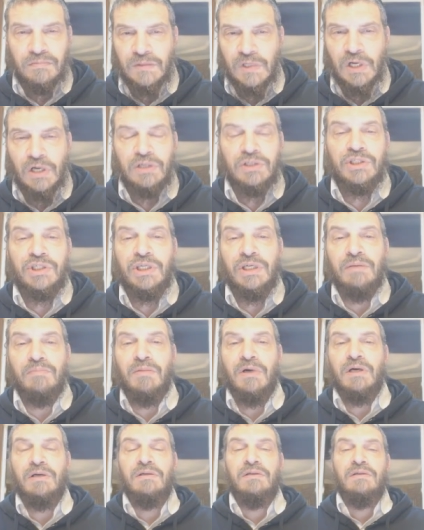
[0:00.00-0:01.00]

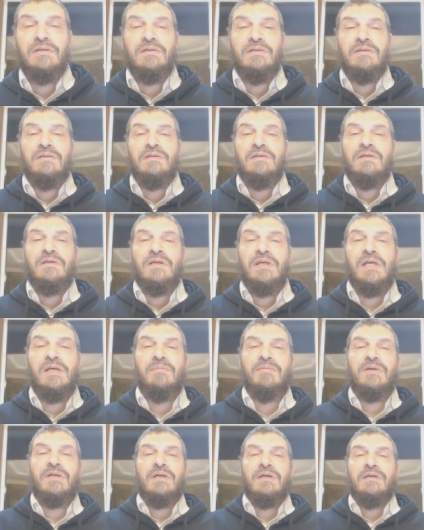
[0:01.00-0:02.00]
Ashima,
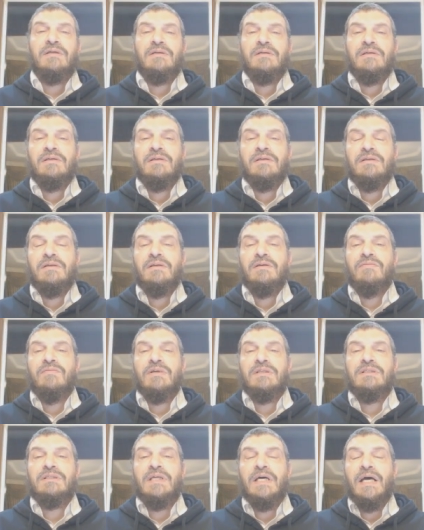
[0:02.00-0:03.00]
Imra.
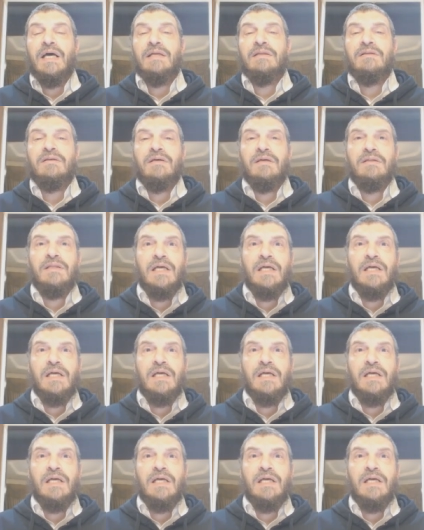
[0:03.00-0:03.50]
What's that?